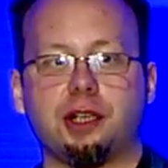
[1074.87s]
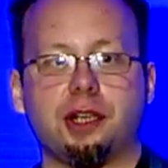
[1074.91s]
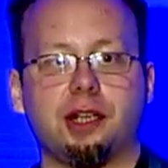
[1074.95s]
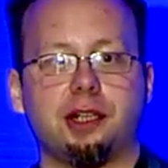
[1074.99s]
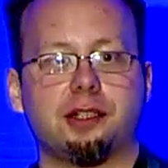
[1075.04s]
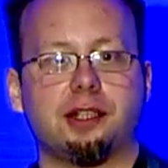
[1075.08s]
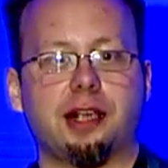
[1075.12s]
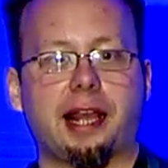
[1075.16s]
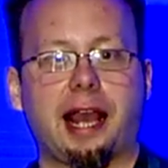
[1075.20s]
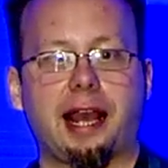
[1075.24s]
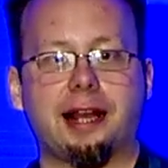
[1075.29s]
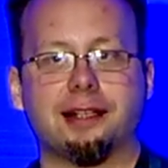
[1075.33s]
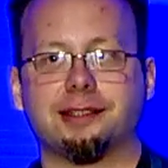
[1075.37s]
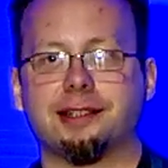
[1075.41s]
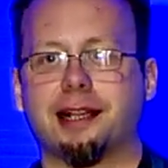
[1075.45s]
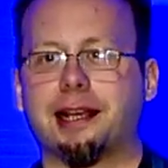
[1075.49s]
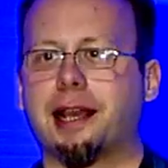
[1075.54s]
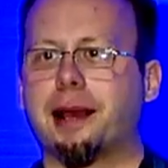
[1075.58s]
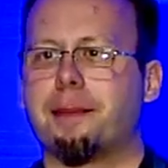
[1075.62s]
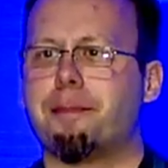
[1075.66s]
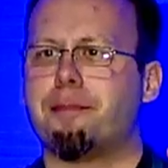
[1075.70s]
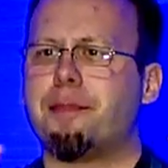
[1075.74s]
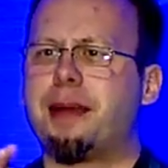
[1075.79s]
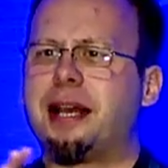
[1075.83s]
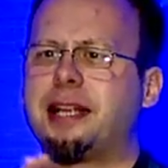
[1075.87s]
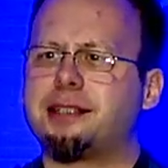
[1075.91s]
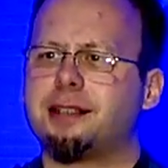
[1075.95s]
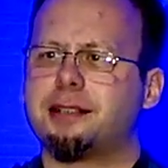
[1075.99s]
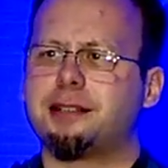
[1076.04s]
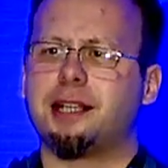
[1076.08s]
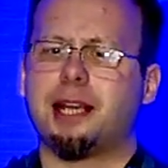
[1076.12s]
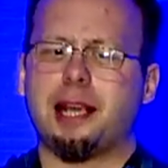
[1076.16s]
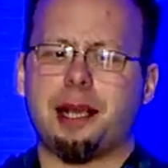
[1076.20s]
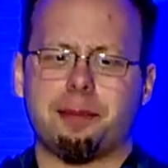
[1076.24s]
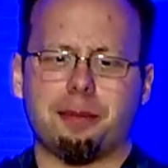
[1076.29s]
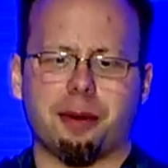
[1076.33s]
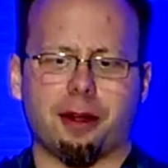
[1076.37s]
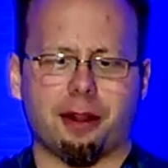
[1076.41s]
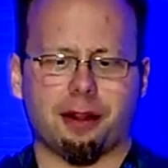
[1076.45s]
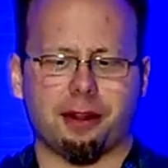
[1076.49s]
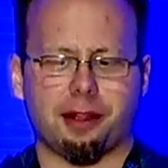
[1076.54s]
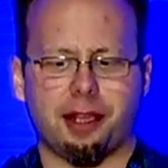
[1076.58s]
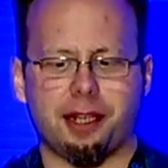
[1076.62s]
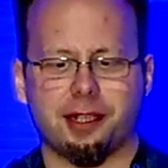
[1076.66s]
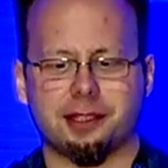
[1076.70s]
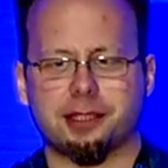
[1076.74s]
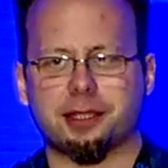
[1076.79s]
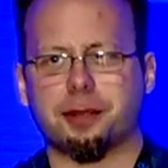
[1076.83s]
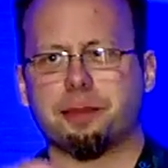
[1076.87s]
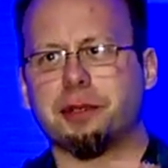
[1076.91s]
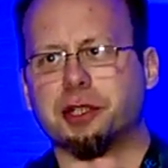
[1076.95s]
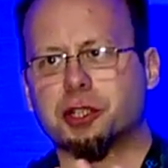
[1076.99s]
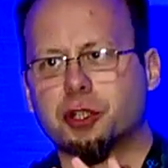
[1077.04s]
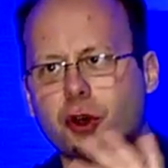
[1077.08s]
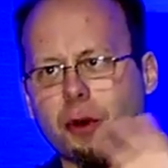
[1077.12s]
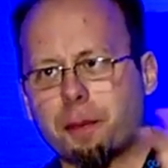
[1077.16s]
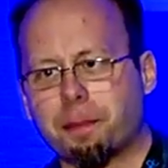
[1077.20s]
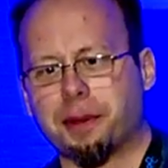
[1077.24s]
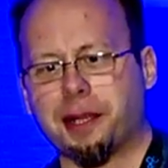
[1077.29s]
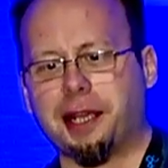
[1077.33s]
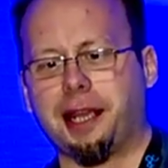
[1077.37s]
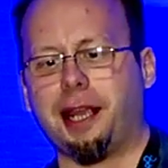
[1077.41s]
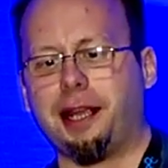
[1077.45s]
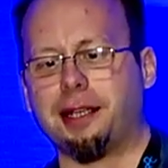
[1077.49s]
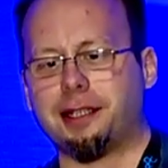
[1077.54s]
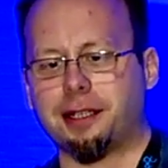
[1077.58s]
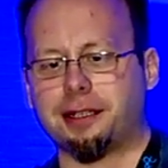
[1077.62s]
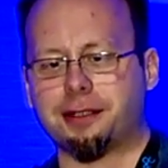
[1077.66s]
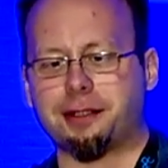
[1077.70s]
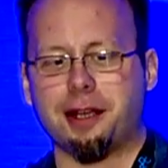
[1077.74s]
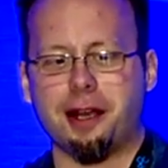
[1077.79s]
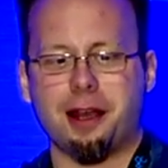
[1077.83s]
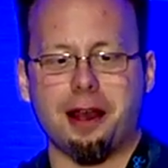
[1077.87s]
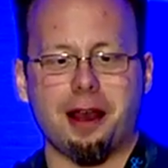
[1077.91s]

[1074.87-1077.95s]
It has like a meta table. It's a bit complicated.